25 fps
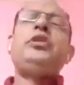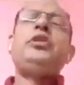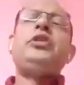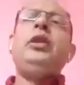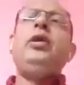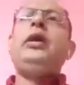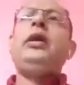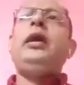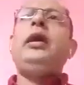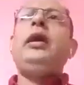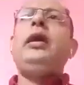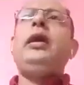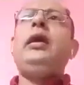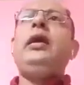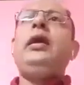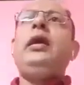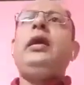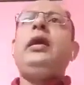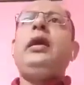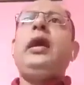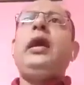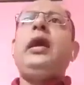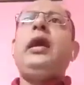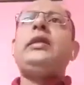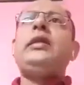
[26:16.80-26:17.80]
Sri Lanka
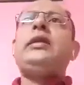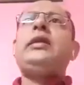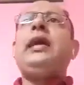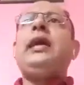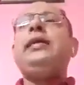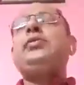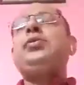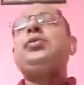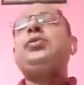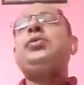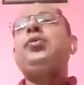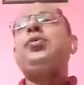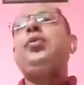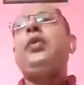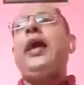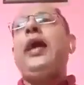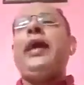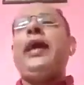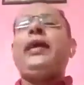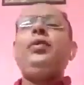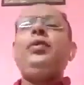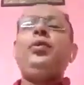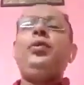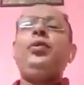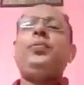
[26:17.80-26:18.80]
had gone through
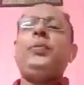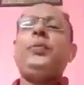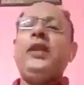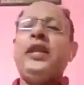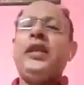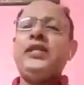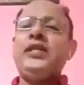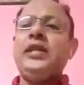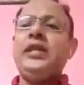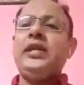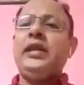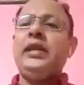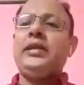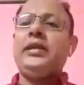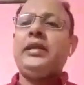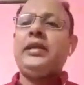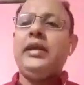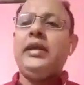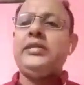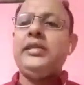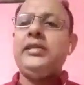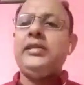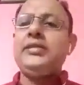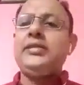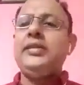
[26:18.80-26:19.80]
acute financial
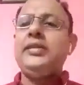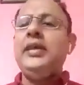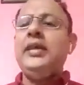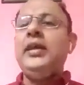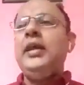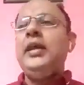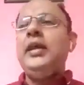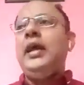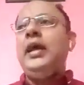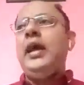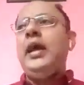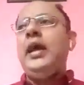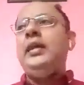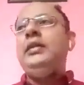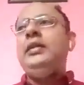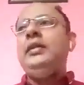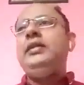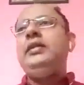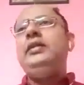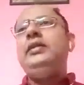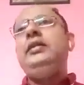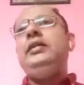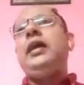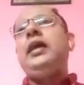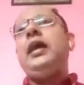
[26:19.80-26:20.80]
crisis,
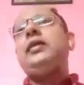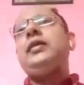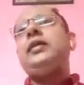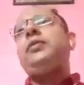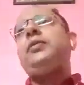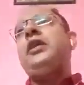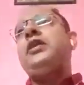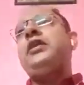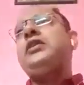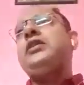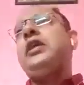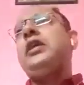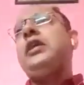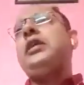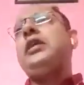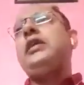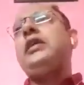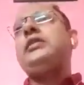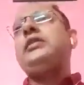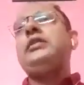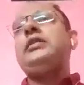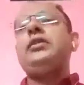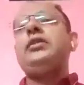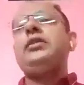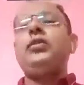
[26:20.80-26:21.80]
and that financial
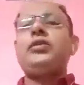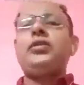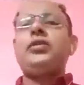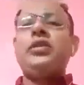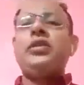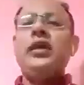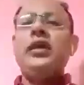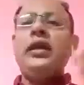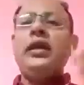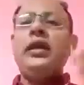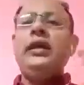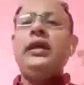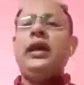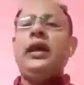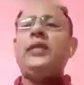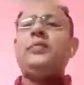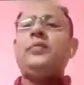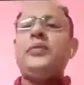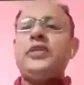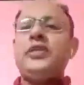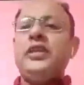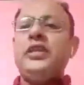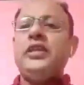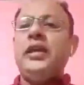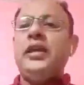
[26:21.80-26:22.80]
crisis was really
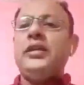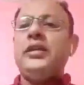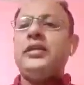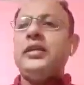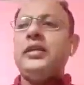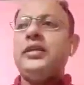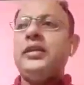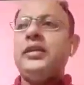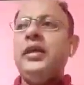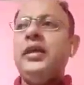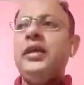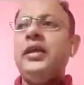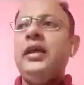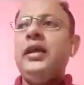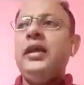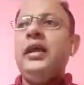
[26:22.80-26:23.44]
unprecedented.